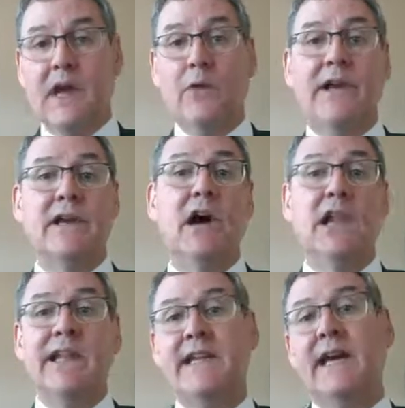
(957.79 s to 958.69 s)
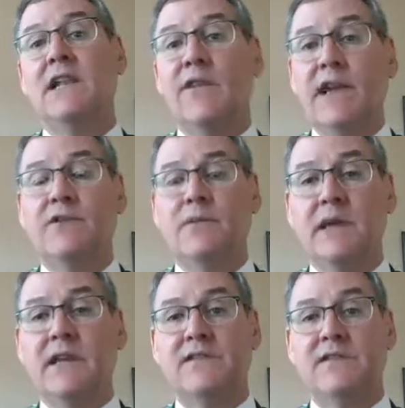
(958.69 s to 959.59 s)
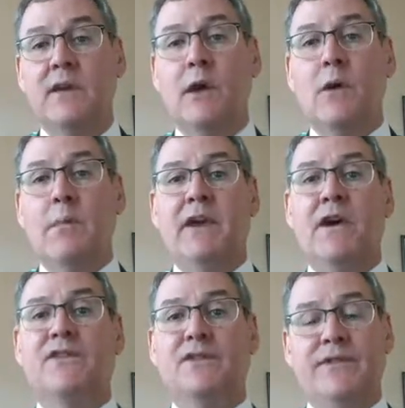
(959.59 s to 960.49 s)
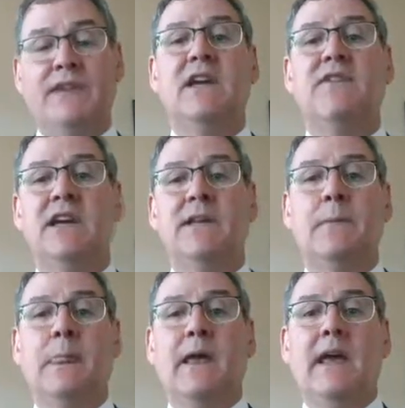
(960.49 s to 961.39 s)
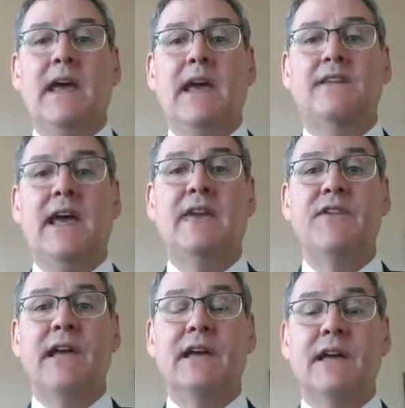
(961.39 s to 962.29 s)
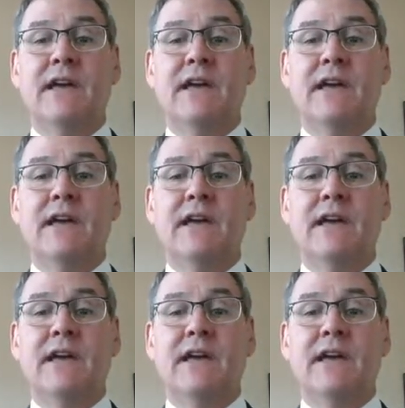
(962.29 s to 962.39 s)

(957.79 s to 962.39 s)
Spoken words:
And we call it an elevator speech because you think of it as having